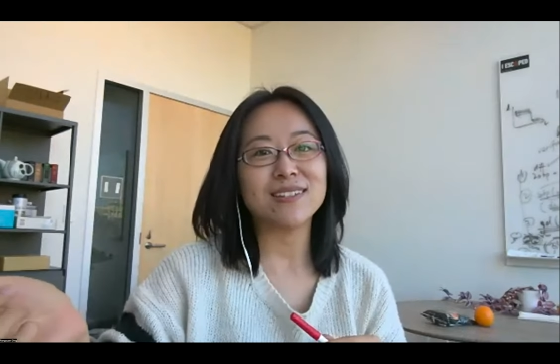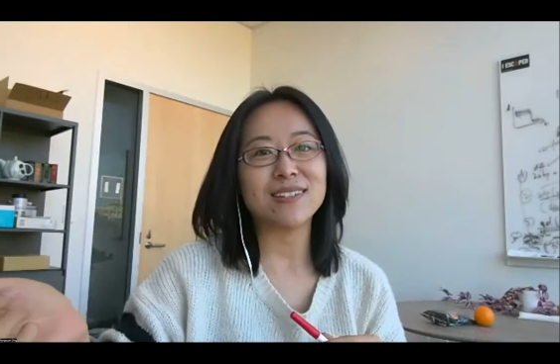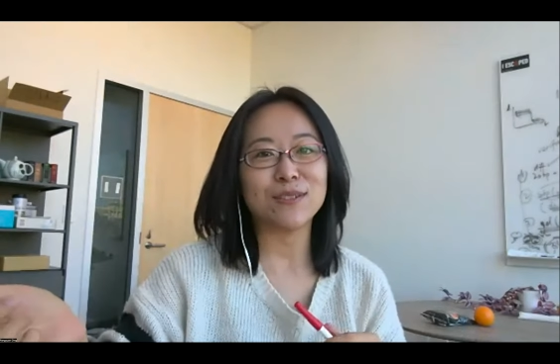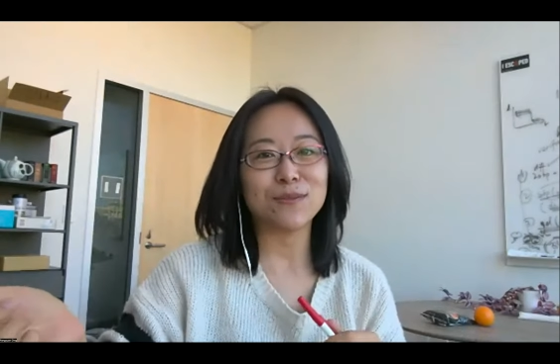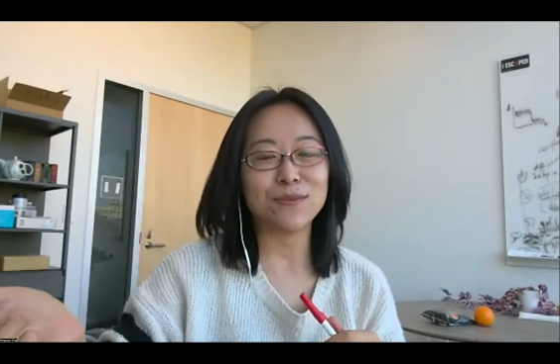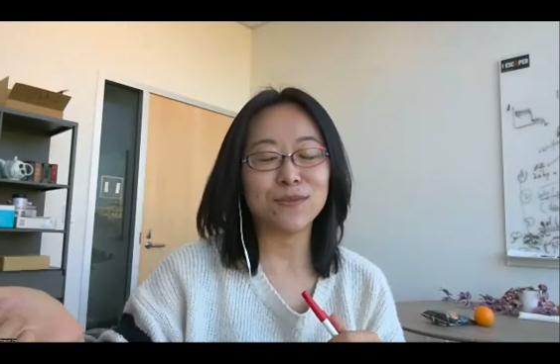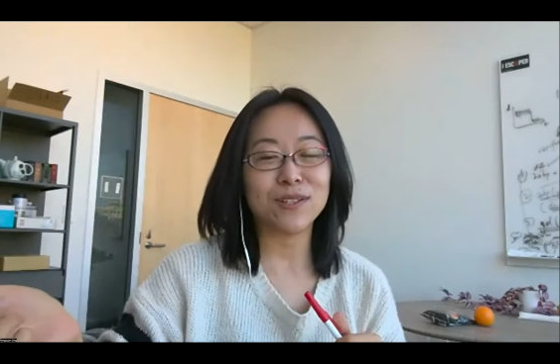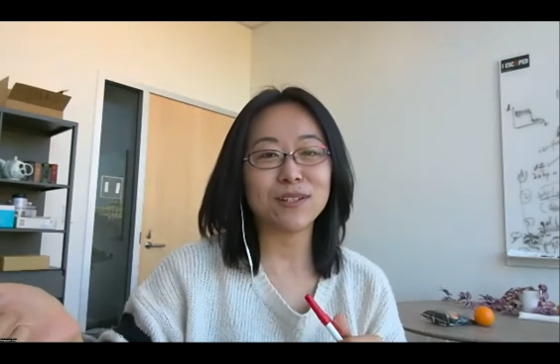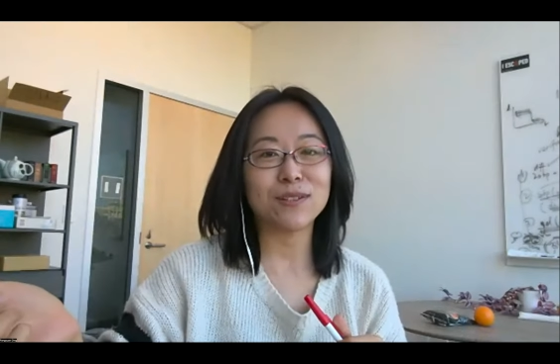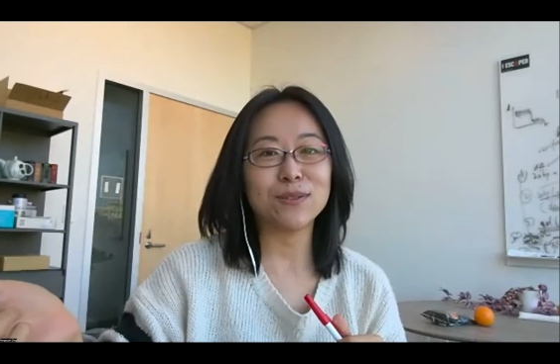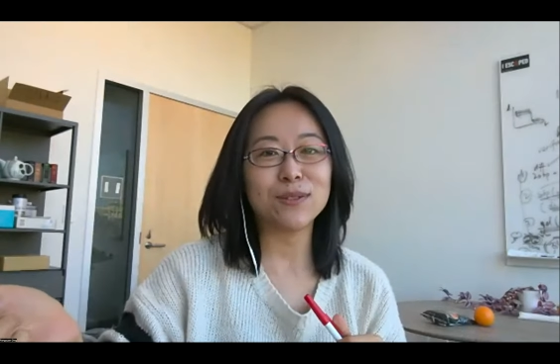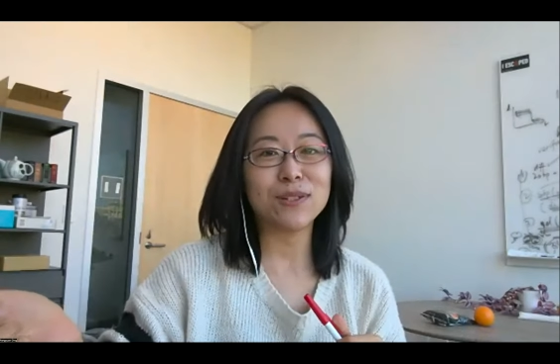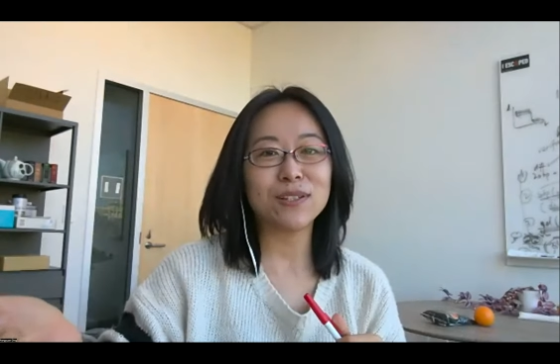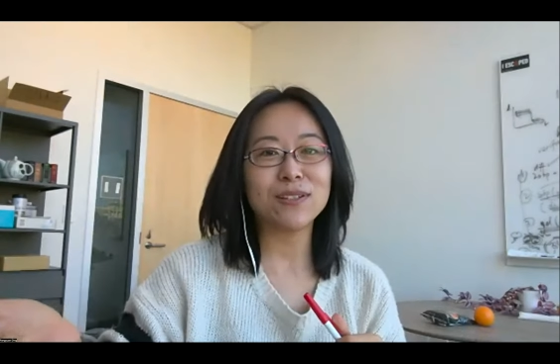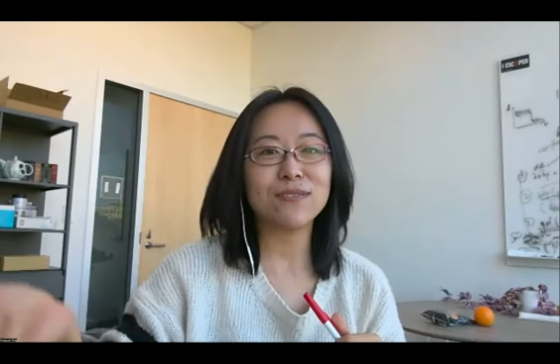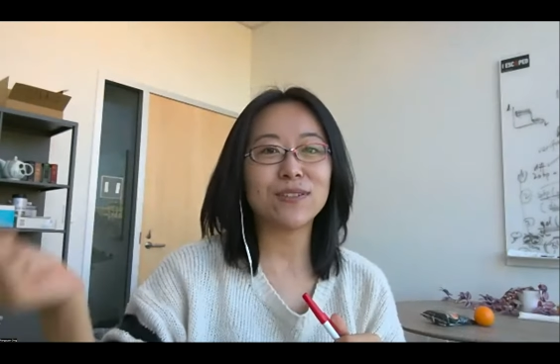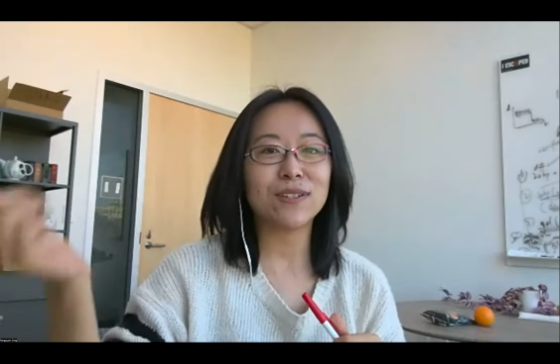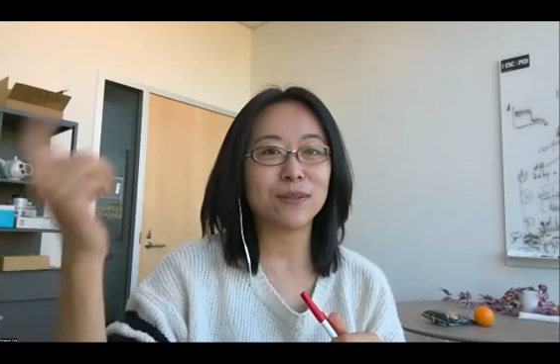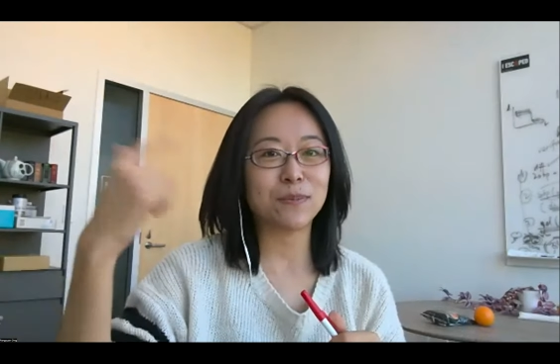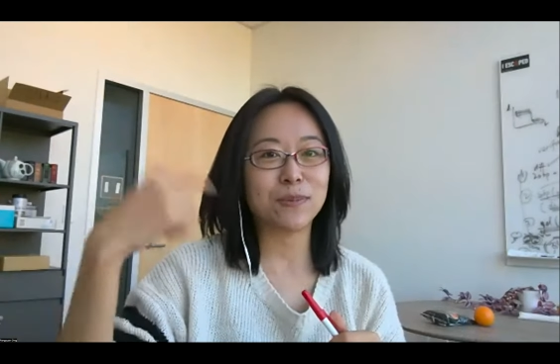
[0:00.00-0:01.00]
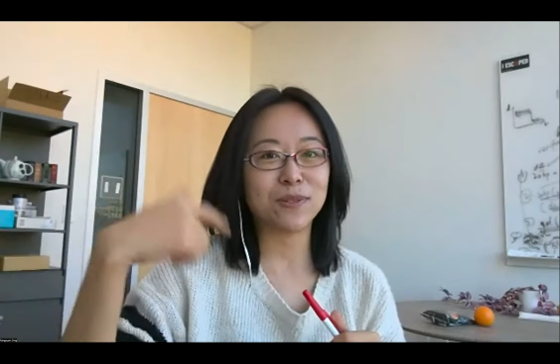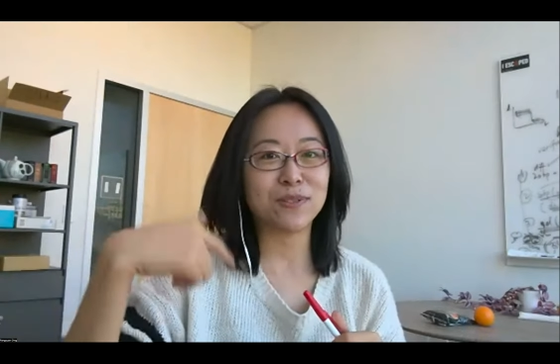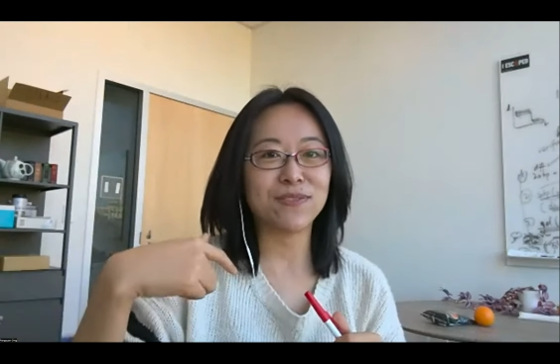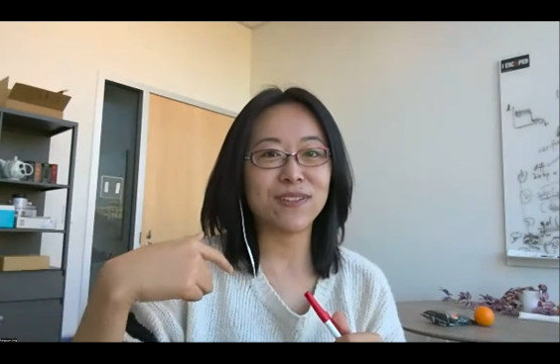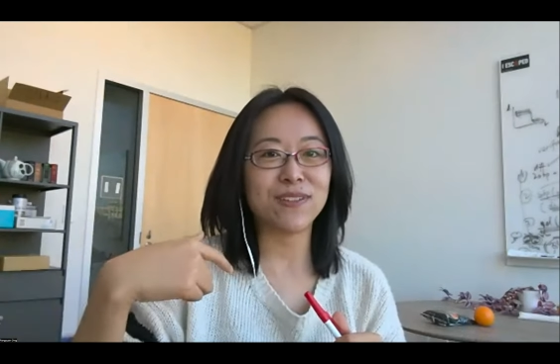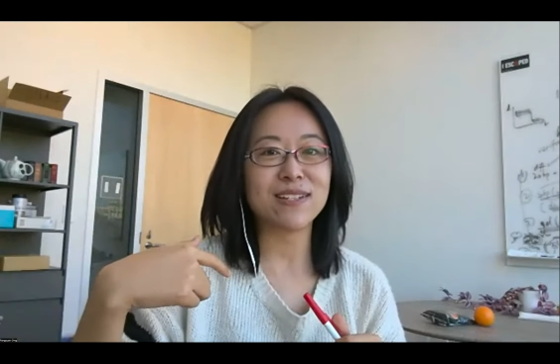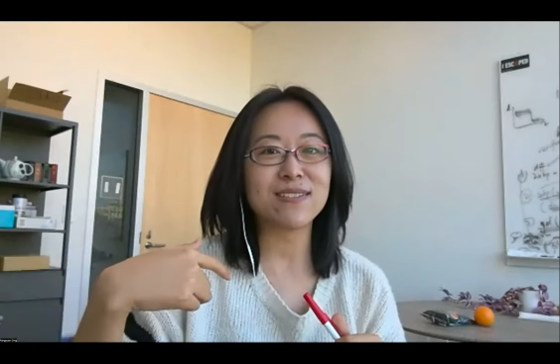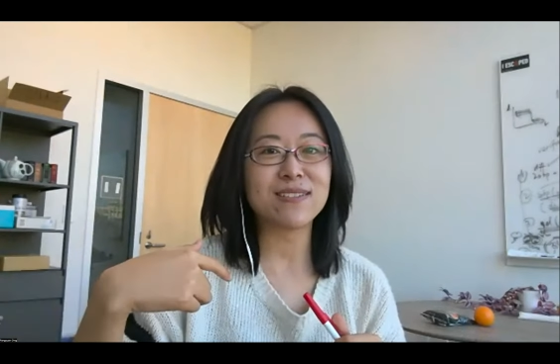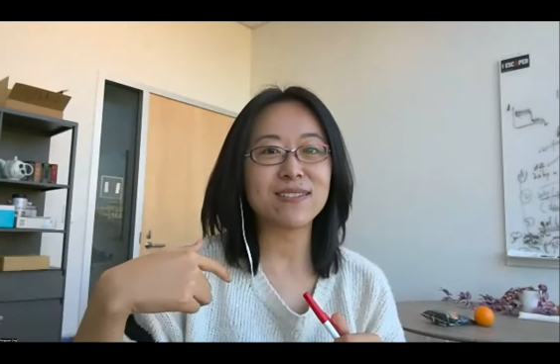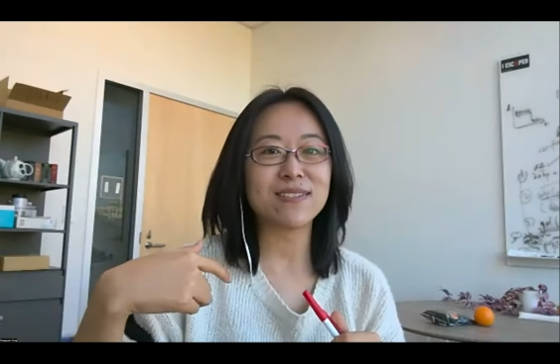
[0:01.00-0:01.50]
if they're looking for the
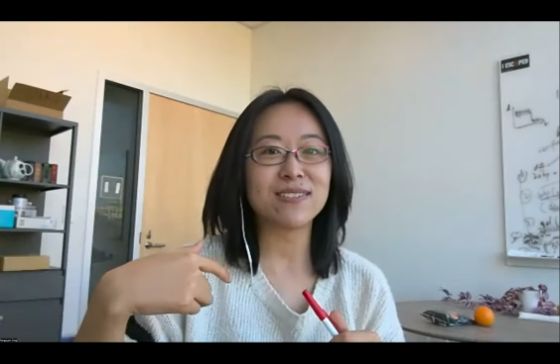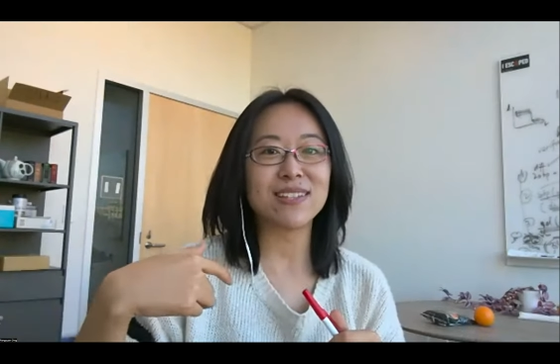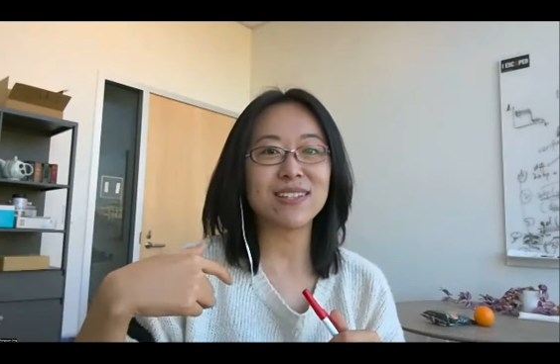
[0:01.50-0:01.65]
professor,